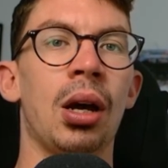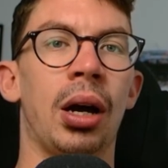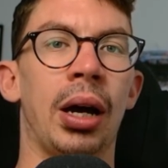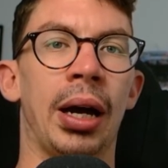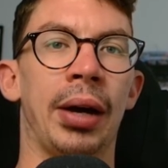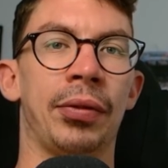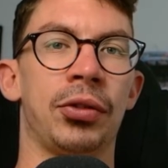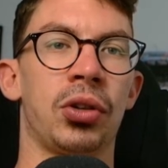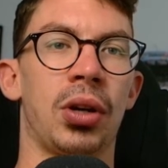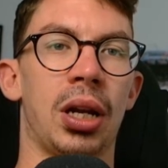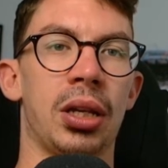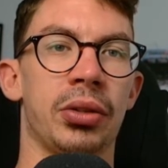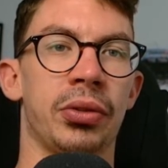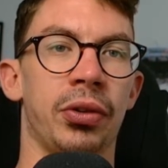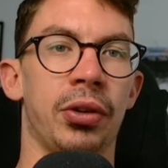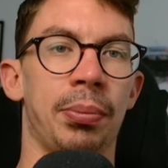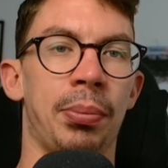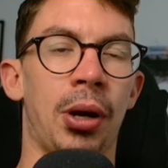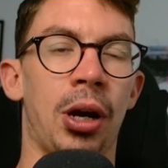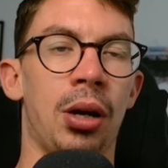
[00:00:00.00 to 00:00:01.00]
I have
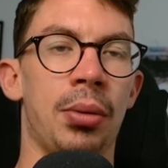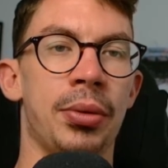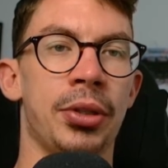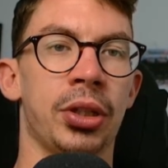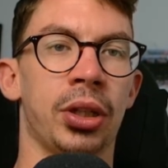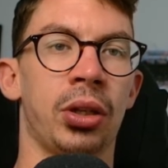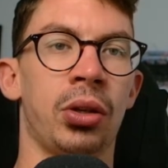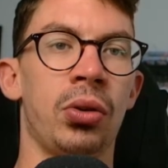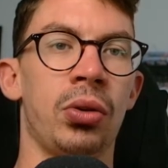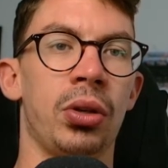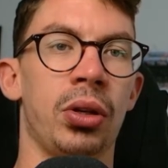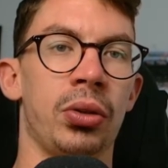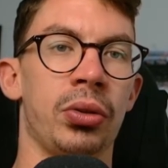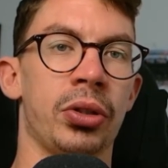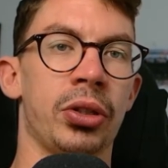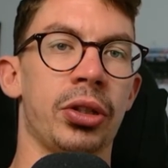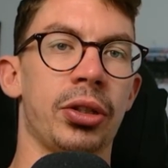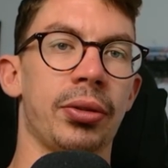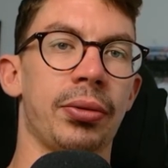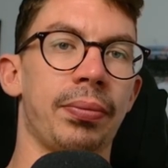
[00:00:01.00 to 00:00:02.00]
transferred Palmer to
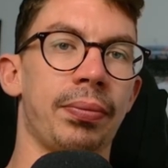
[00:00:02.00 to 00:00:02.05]
Kudus.